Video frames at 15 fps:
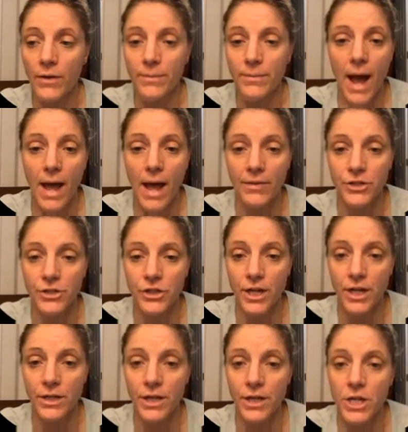the
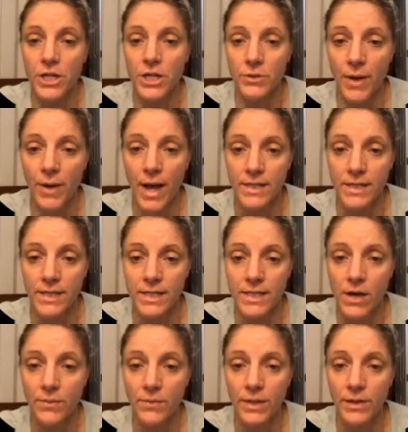pathogen. So as this
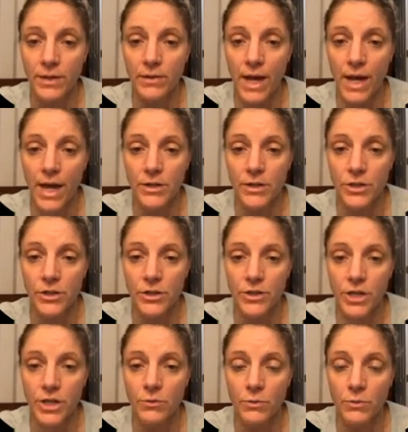salmonella
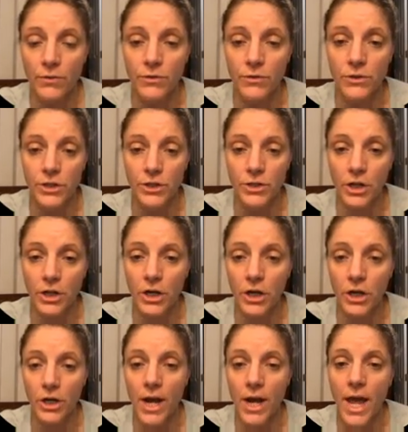enters, ruffles
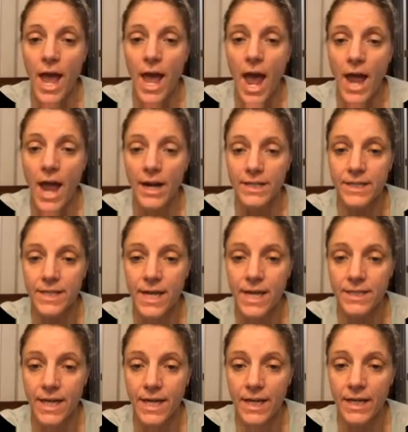occur, and it's
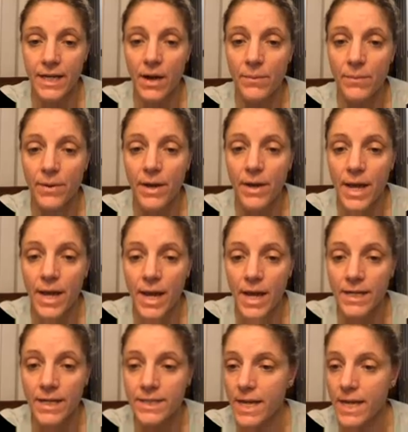then taken up.
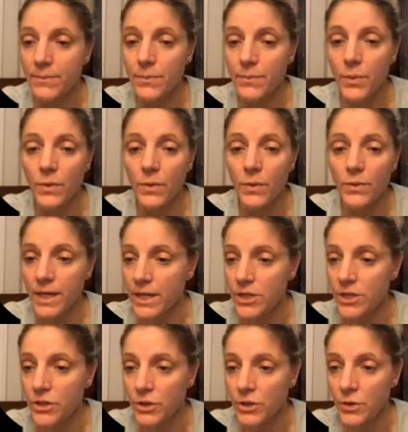It is then pulled
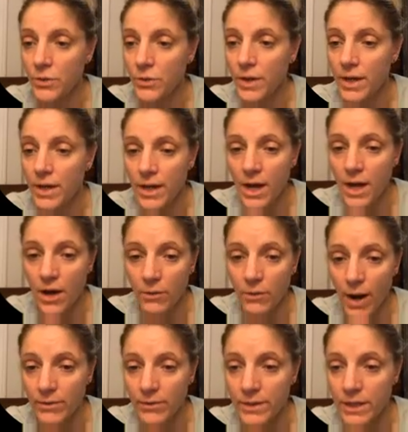into
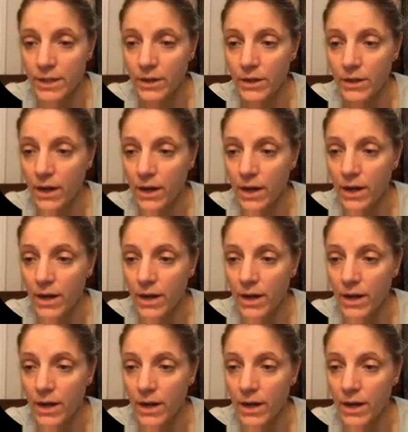around here,